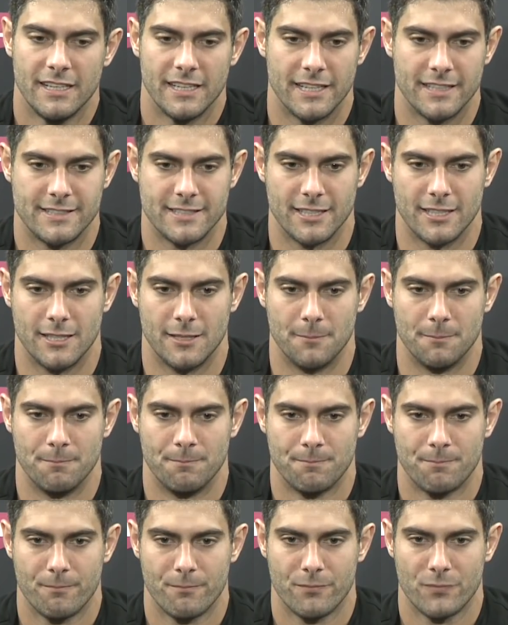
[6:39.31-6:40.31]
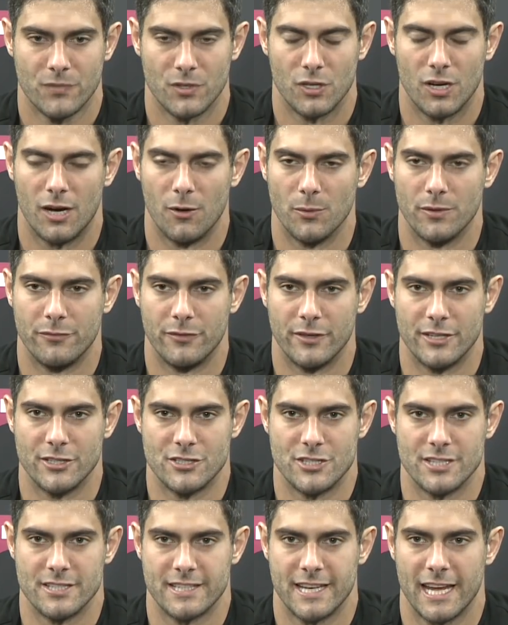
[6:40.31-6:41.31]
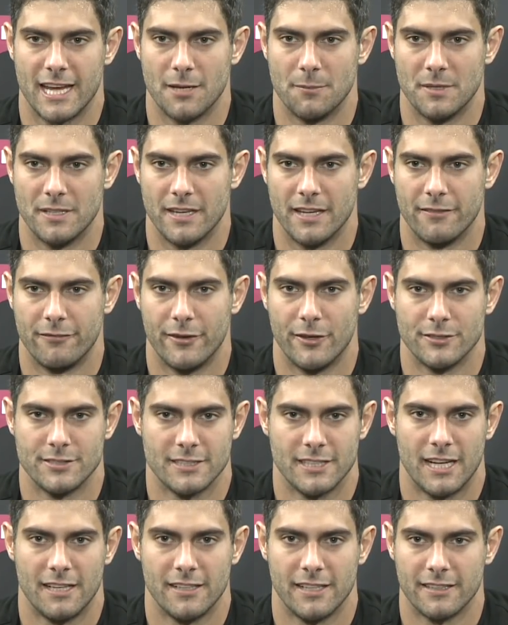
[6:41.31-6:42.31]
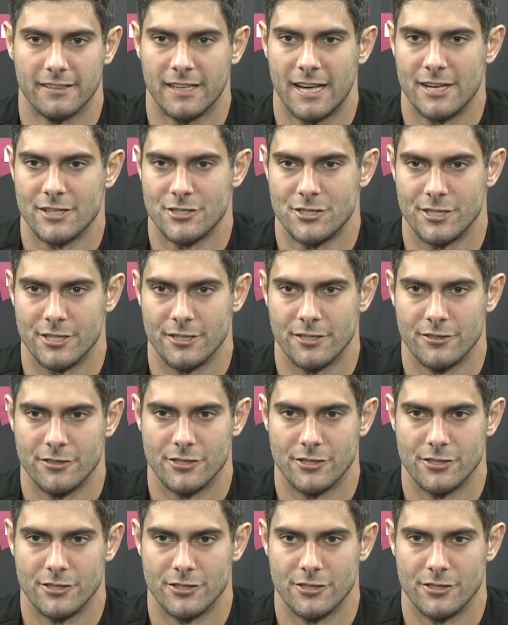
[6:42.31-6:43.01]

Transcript: it's you know, how we finished this game, it felt a lot like last year,